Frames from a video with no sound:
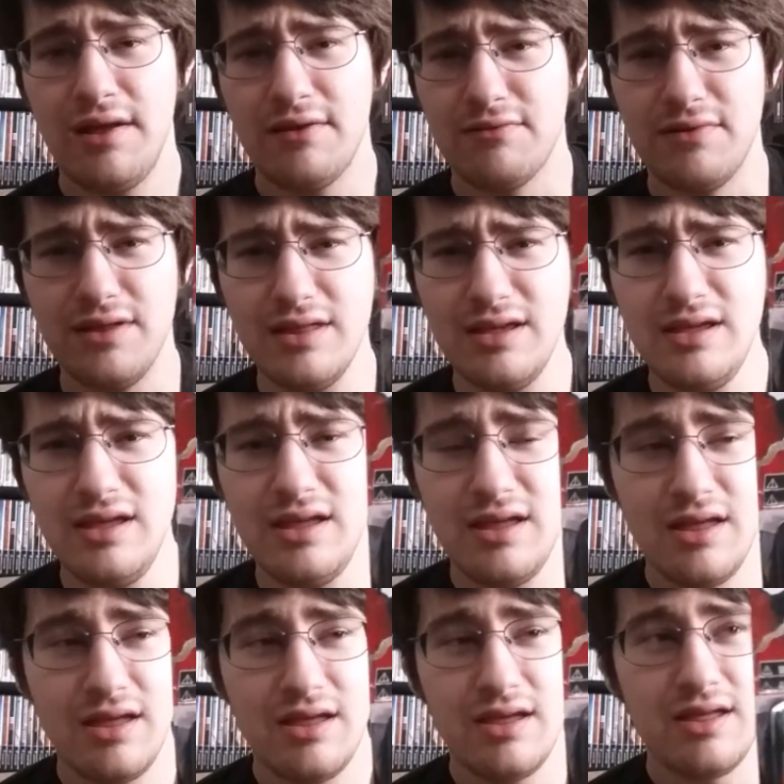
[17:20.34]
Really?
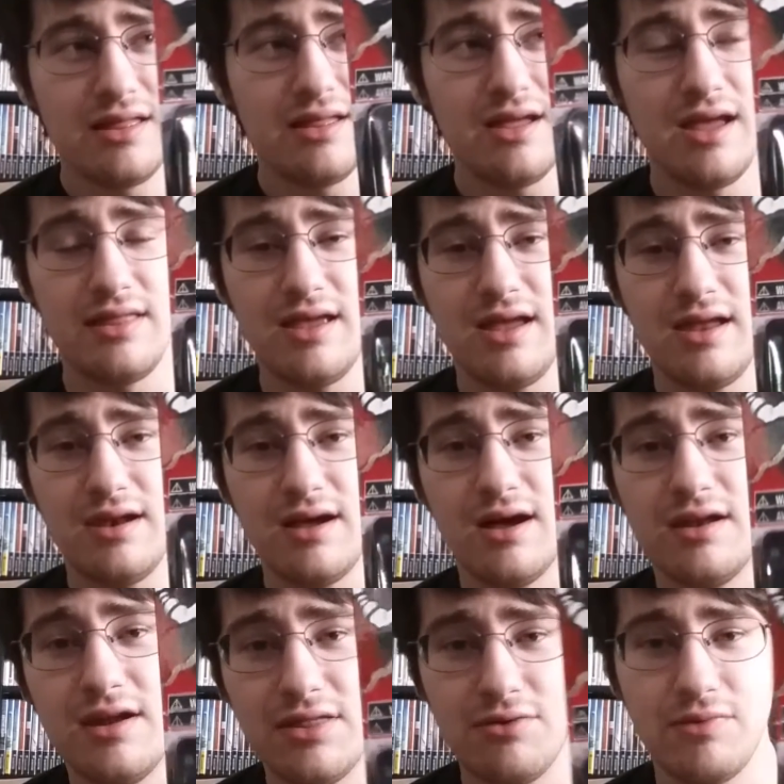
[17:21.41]
And then
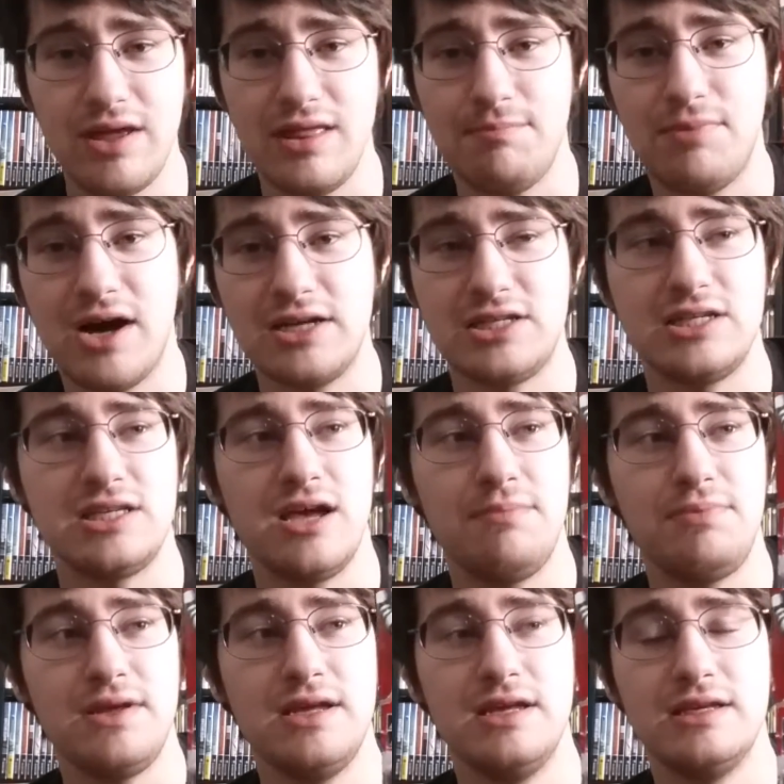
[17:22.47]
another way they botched this
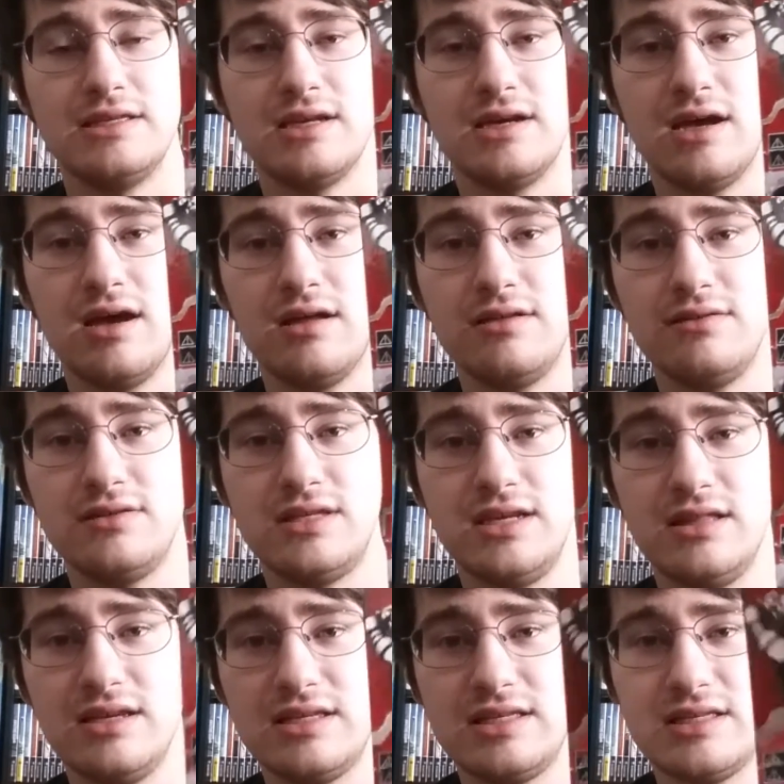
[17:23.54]
up is, you see
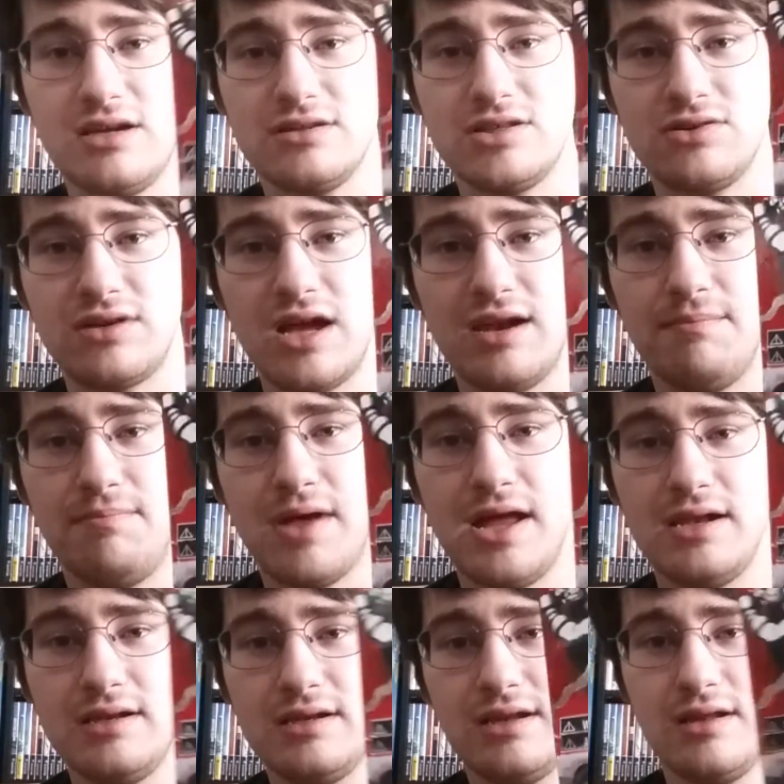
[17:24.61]
this is also kind of
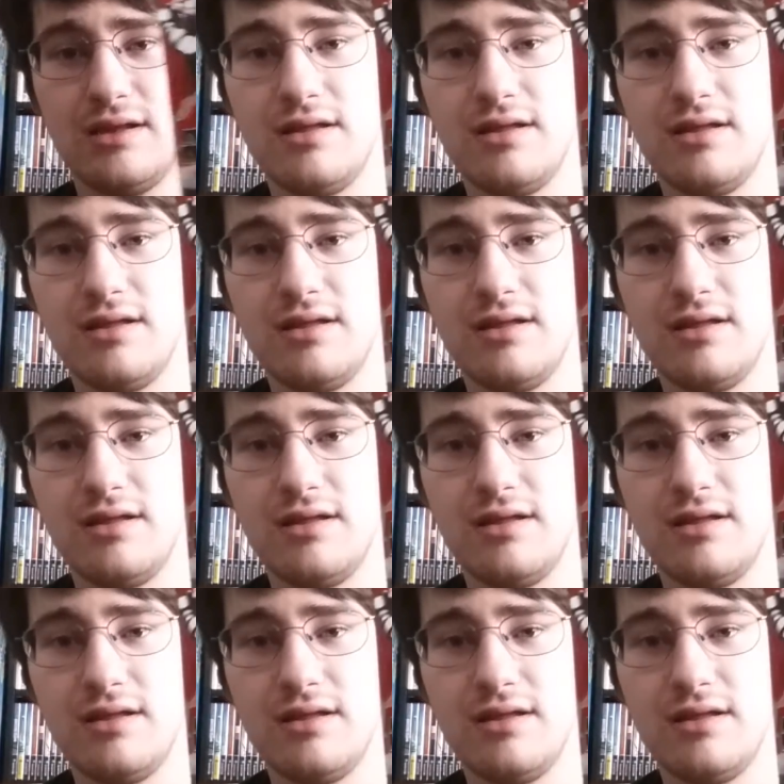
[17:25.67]
bent.